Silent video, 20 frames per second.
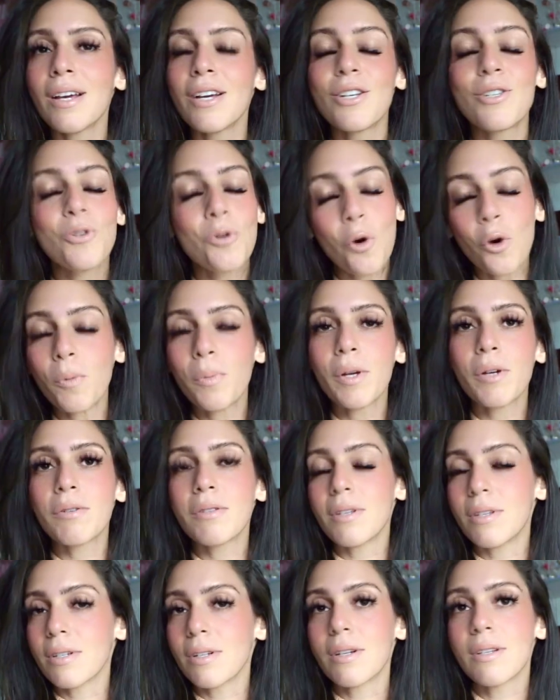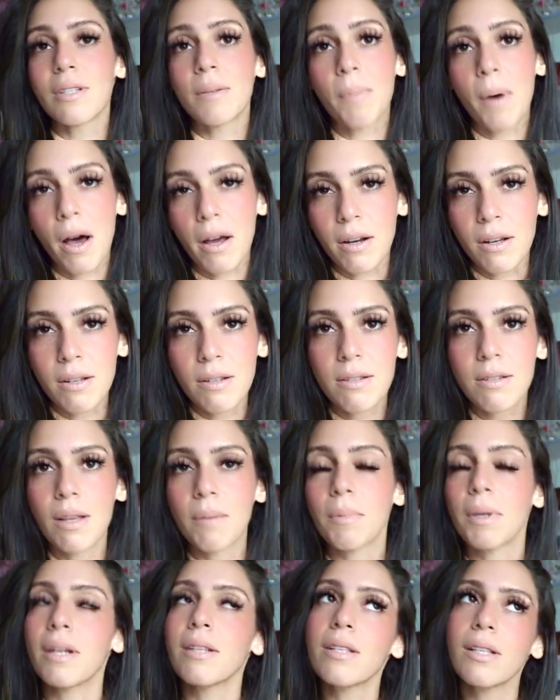Scorpio season is upon us. I
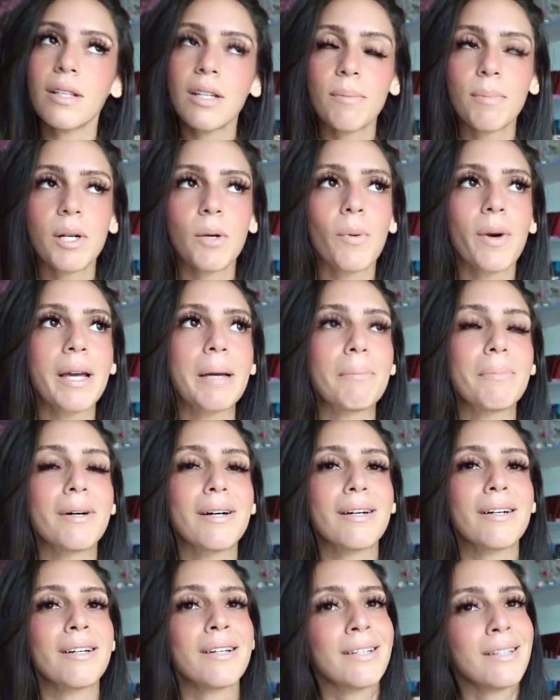mean, it's a little bit away, but